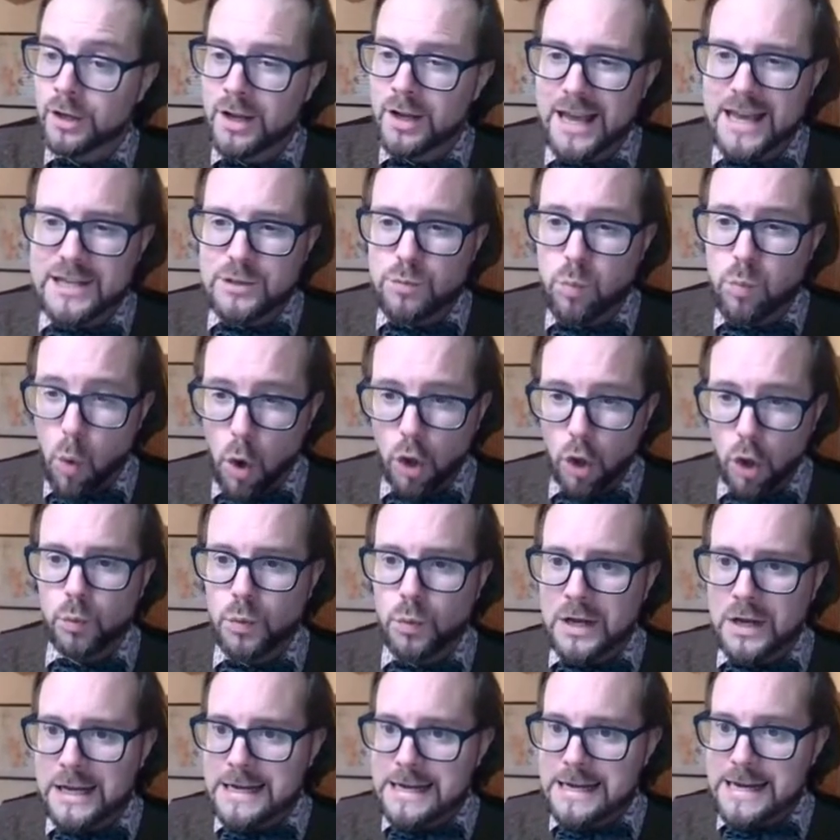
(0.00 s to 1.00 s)
is what
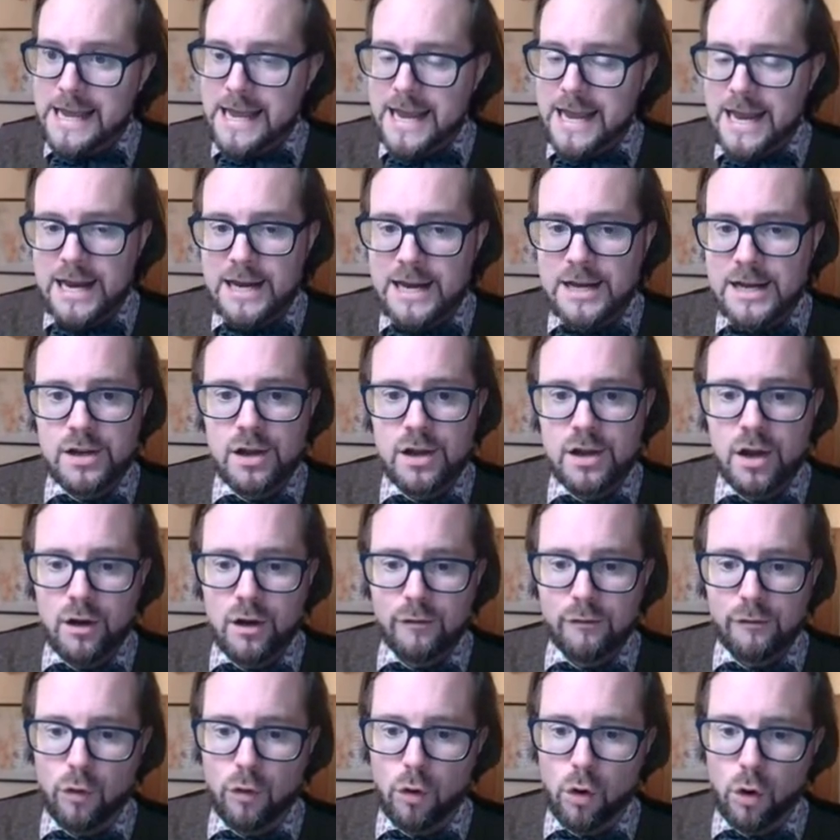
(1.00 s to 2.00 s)
we need
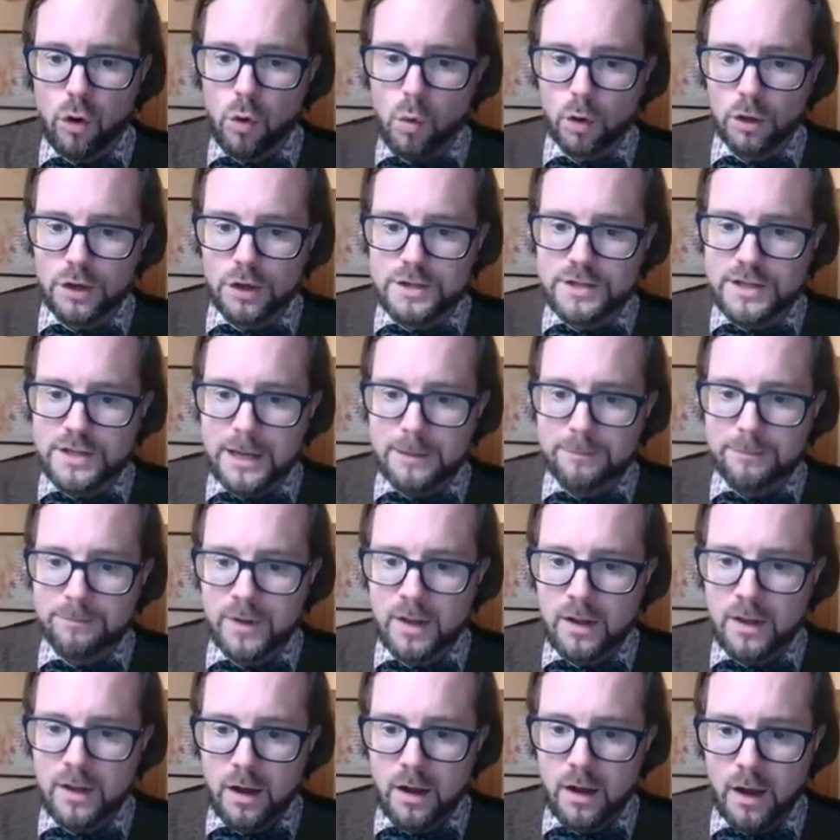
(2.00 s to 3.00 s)
for quality
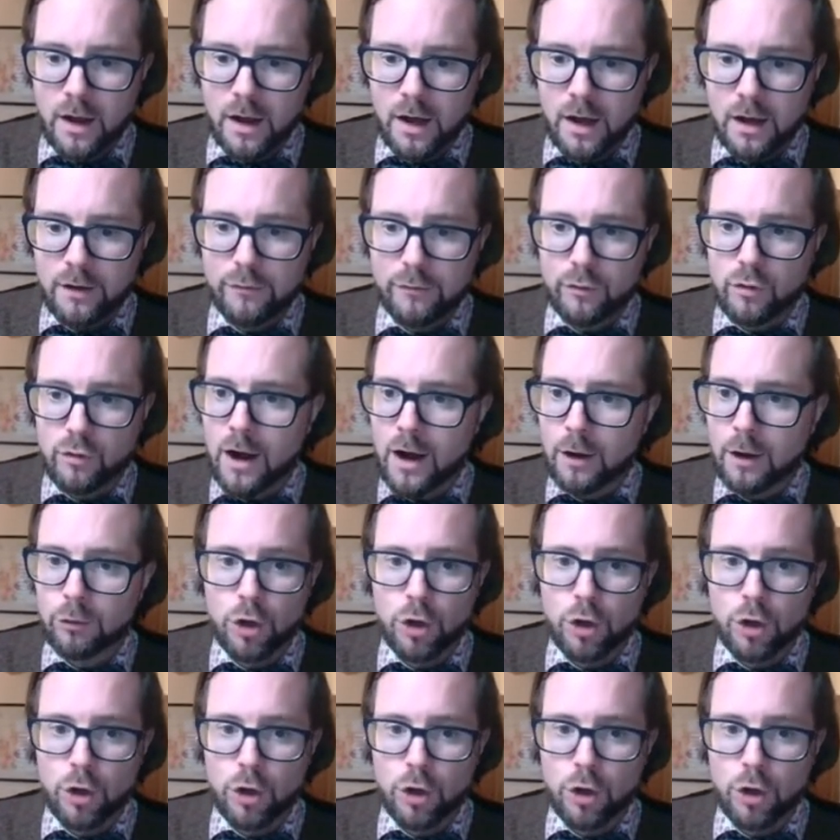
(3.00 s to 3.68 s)
uh, for our